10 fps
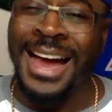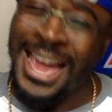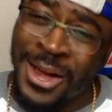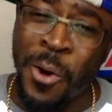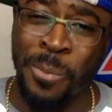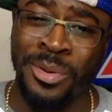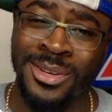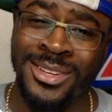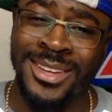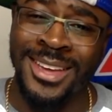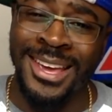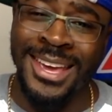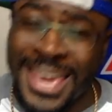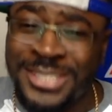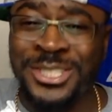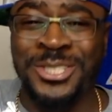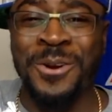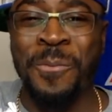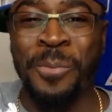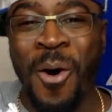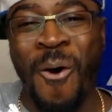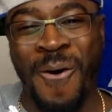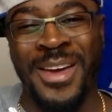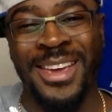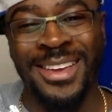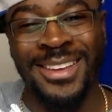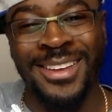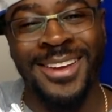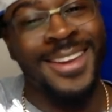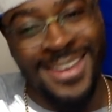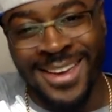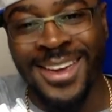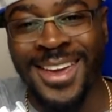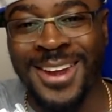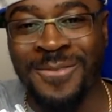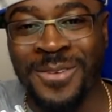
I hope. It's your boy, and I'm